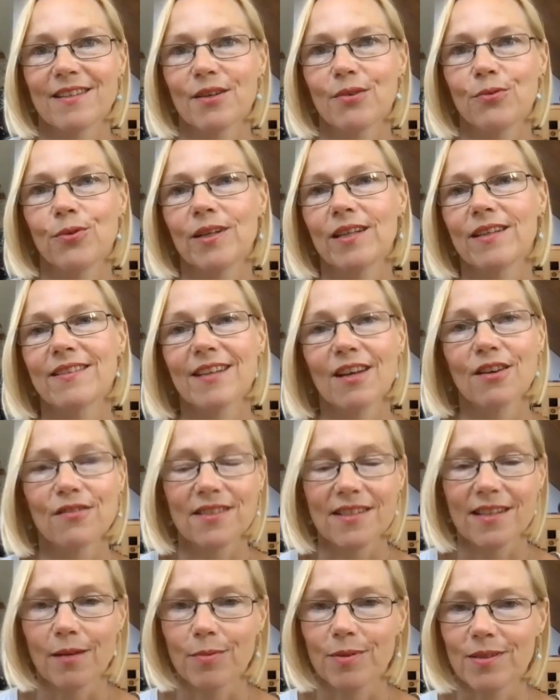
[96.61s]
that we self
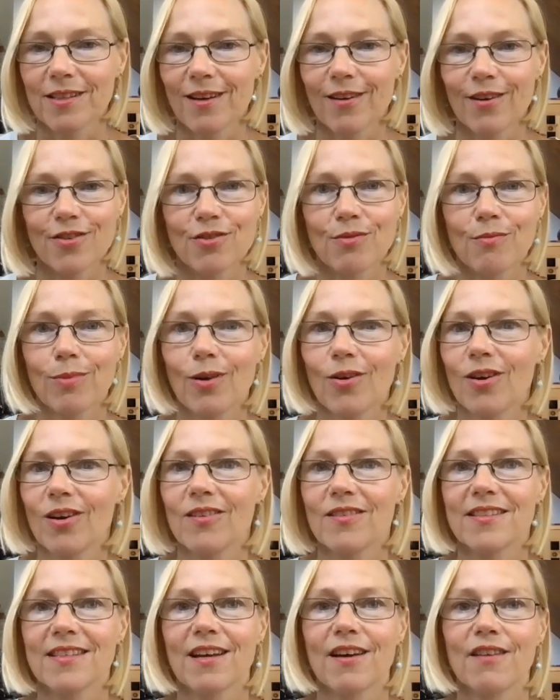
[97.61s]
sabotage and block
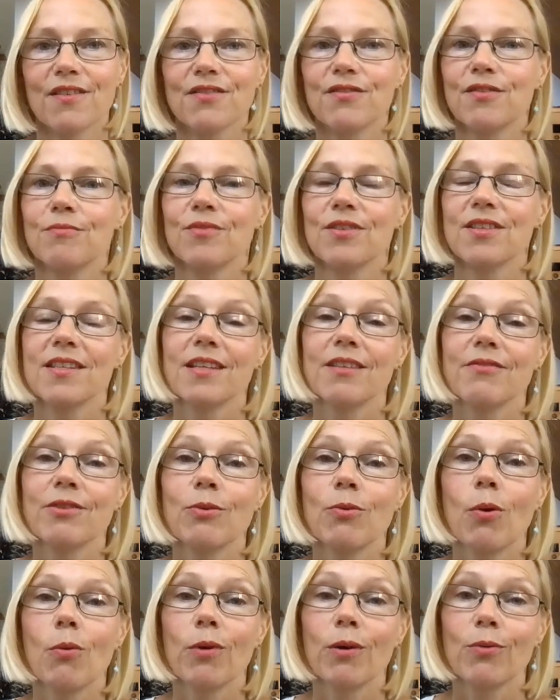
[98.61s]
ourselves from receiving
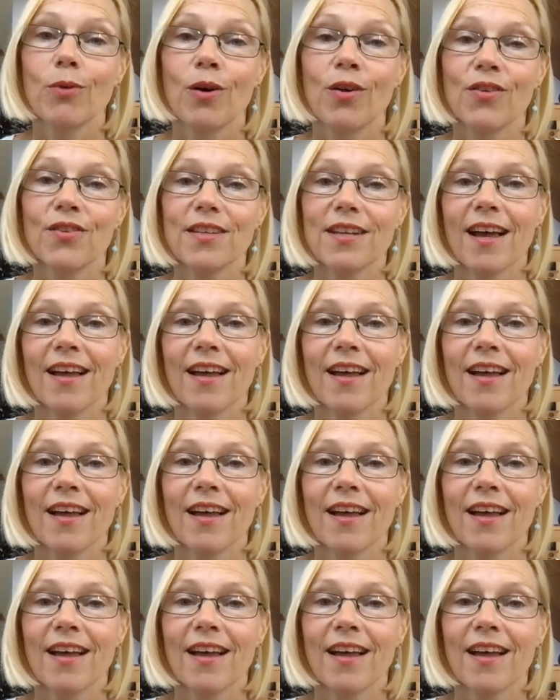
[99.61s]
what we want.